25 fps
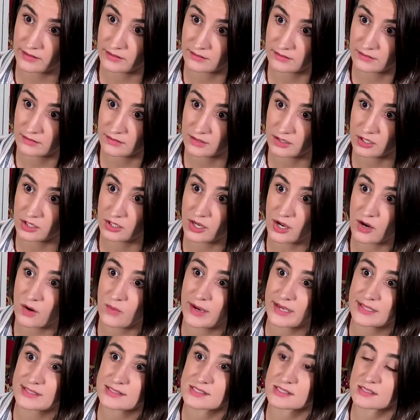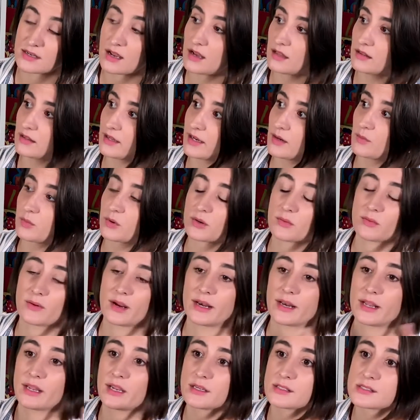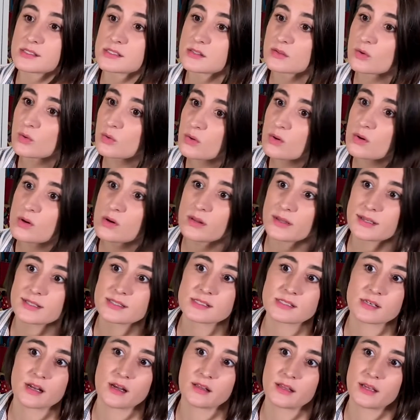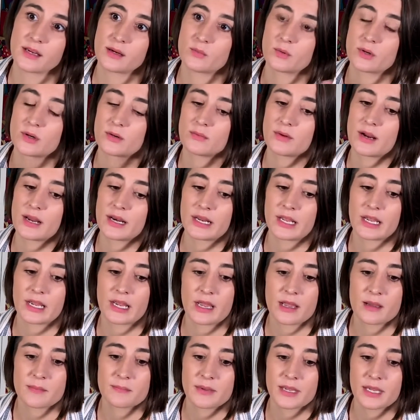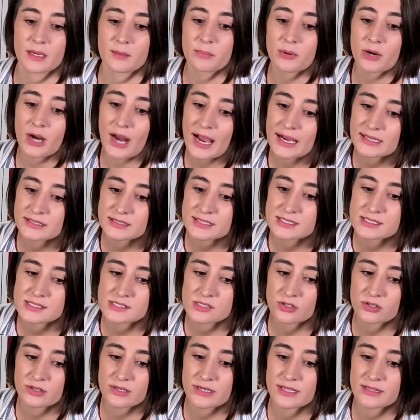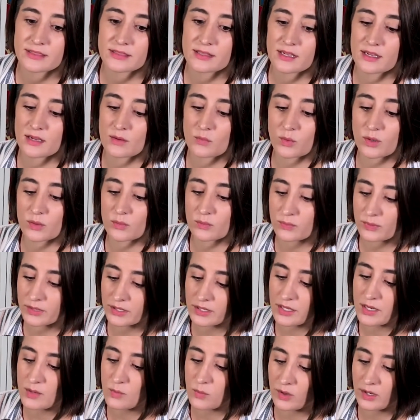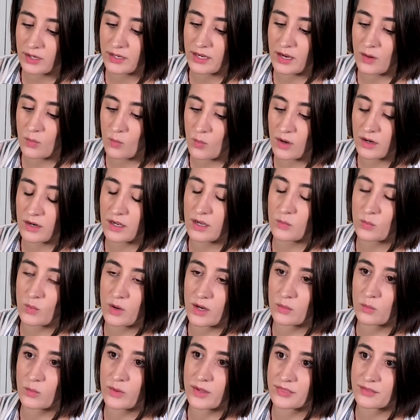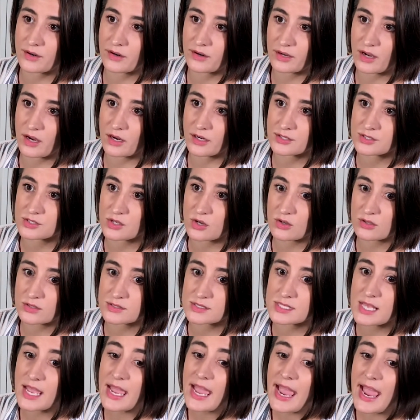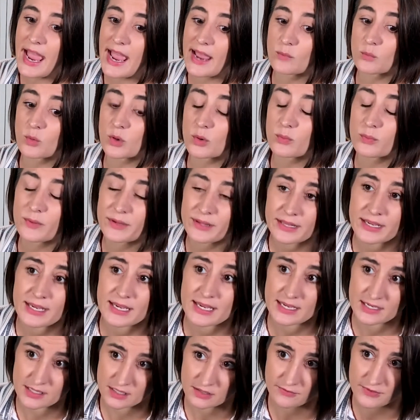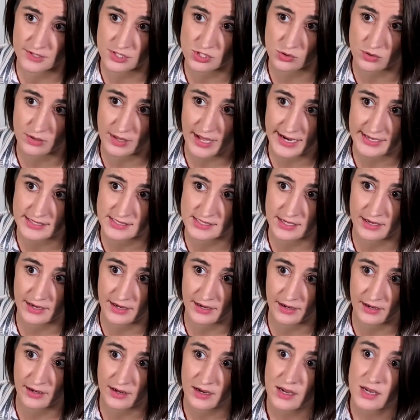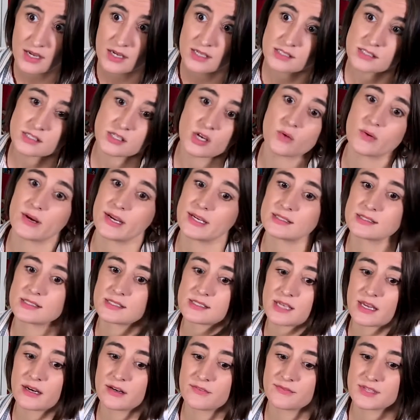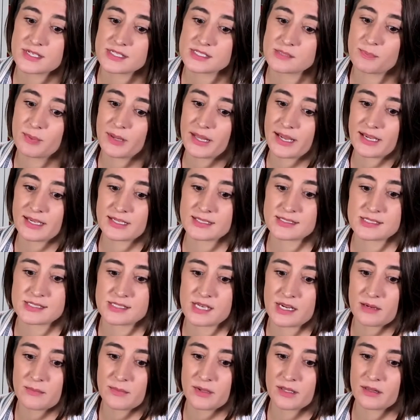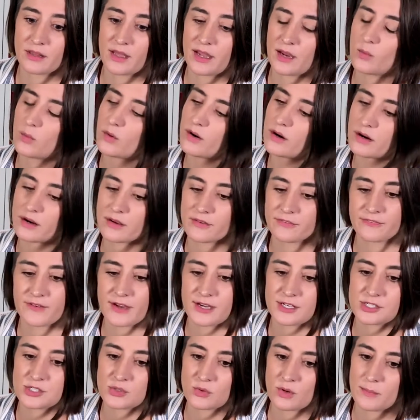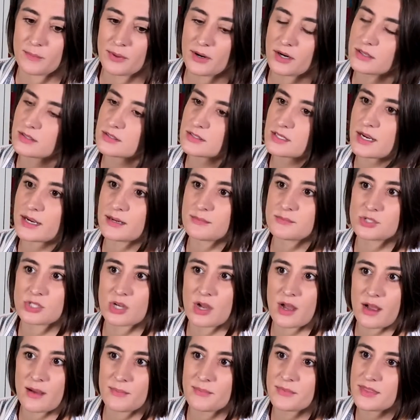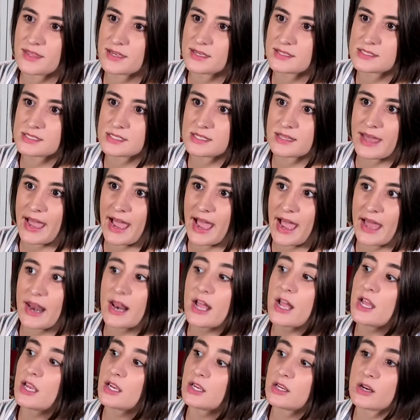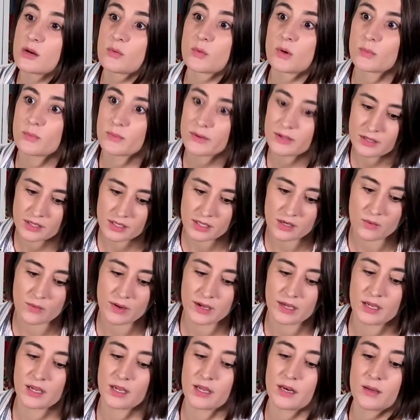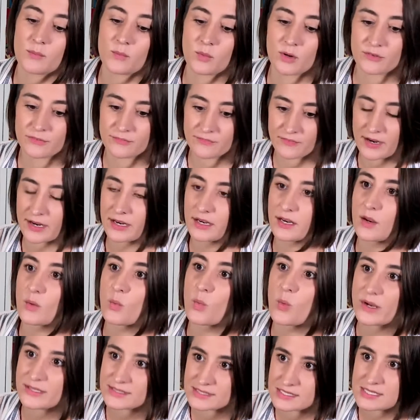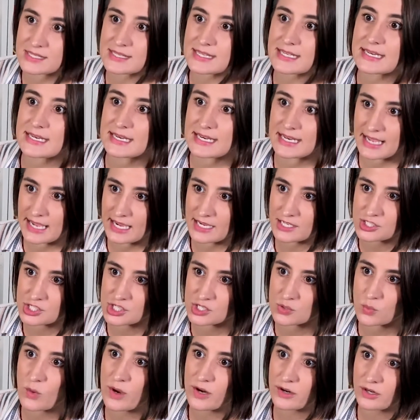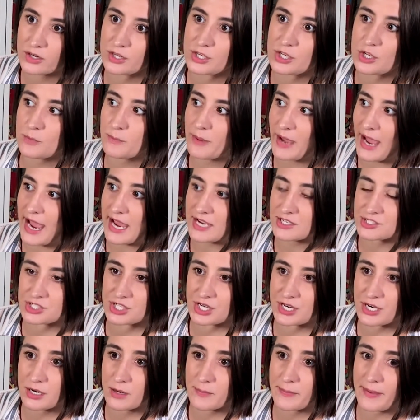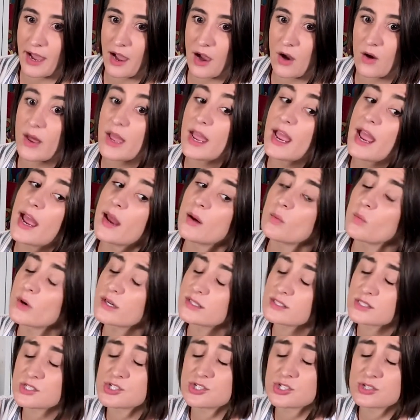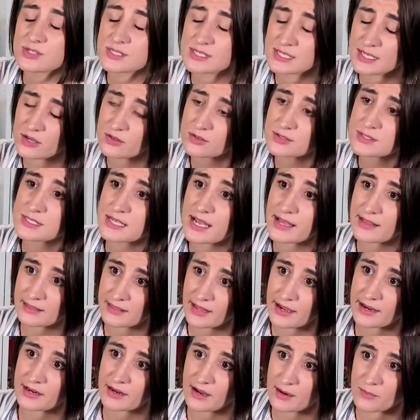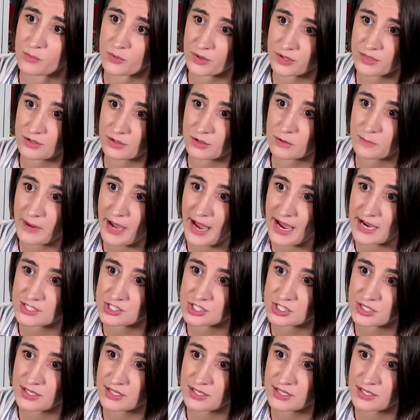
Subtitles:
You know, it's not like we're running a school, it's not like we're running a big practice or anything. We're really working one-on-one with our young adults, and we're really individualizing. So instead of this blanket statement like, we're gonna find you a part-time job, this, that, you know, we're really going in and we're finding what's the niche, what are you passionate about, and what does your skill set line up with your passion?